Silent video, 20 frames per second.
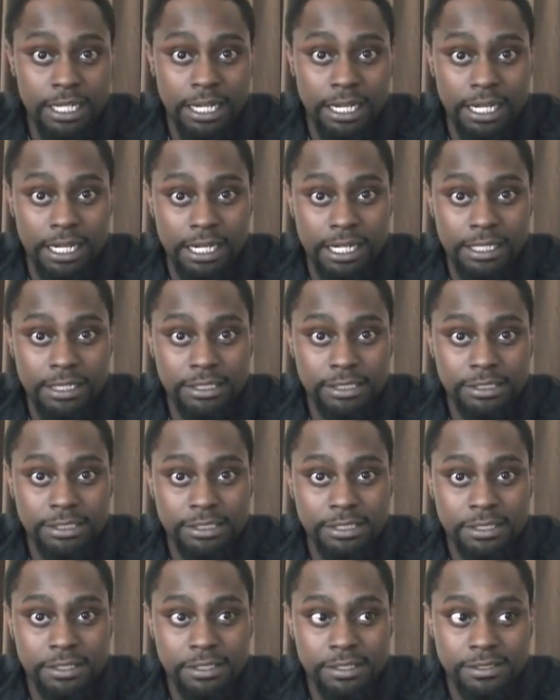
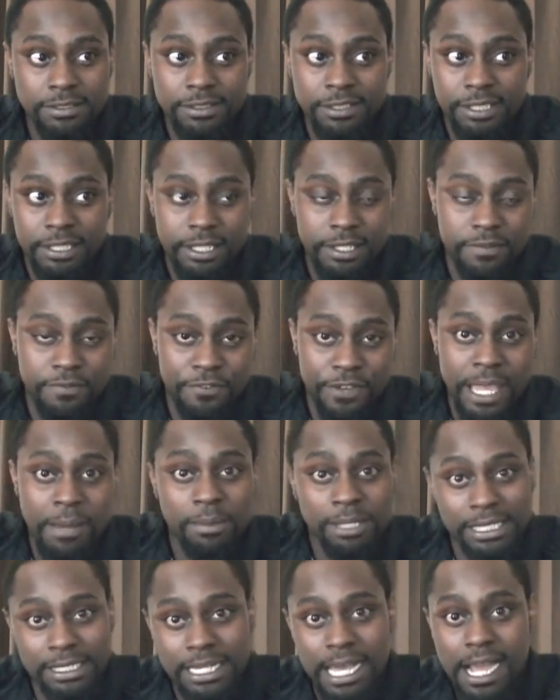The
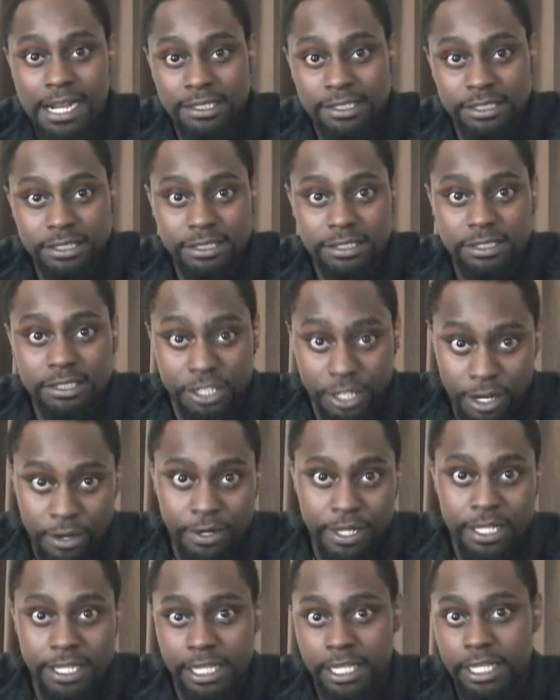family doctor,
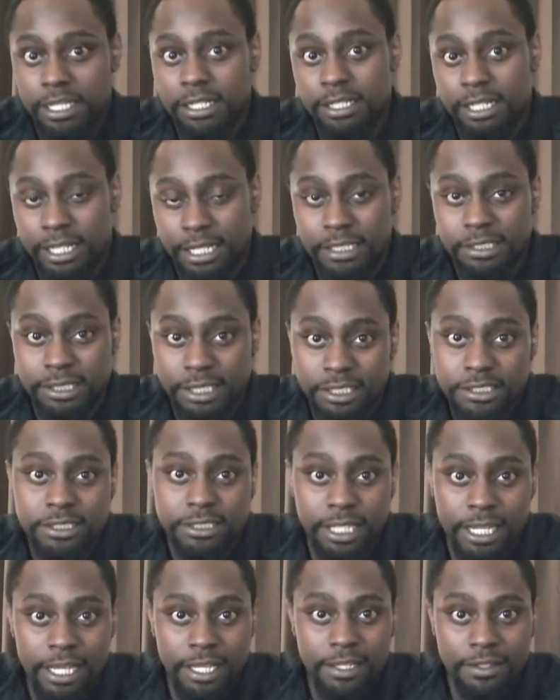Curry, he did
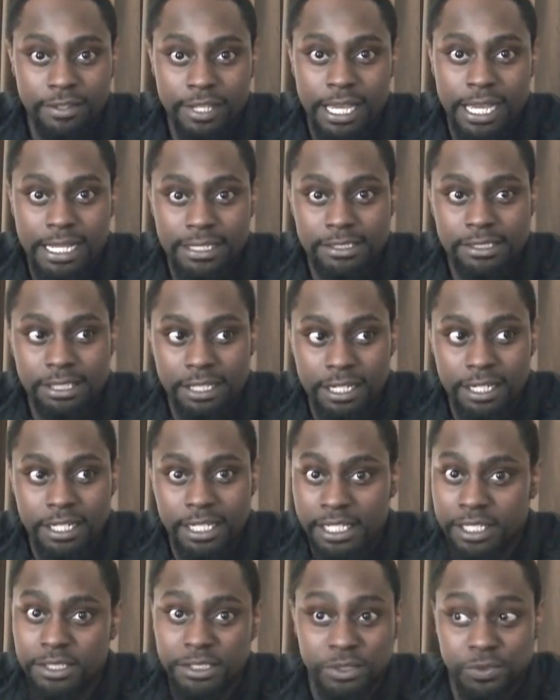say that
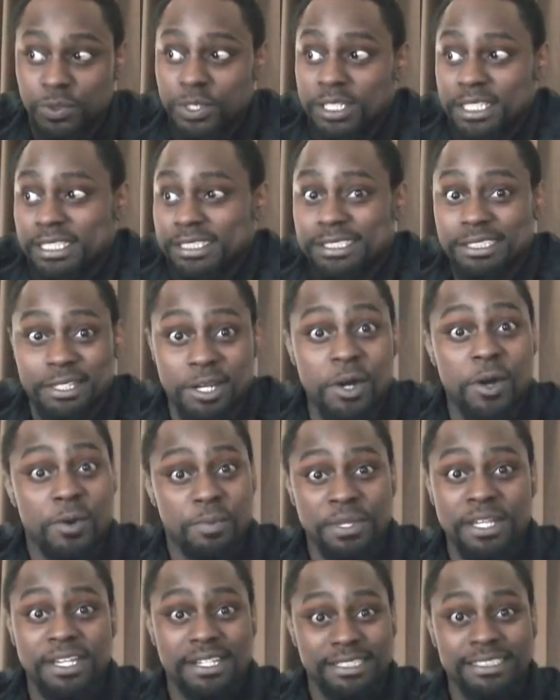he's willing to go
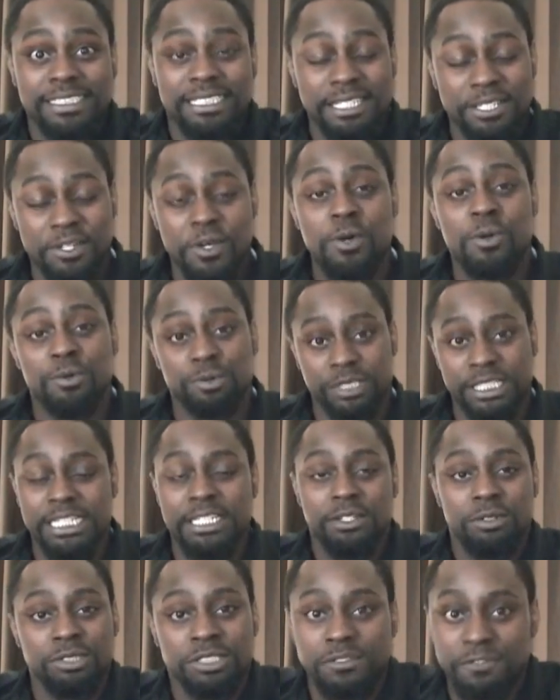because he knows
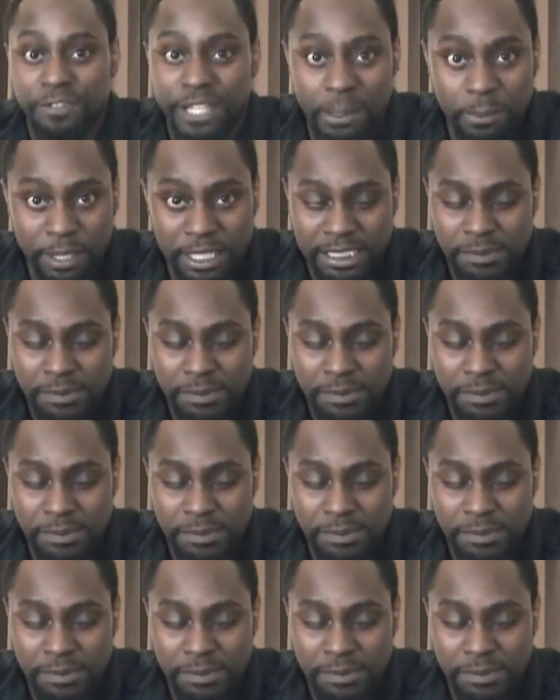the family.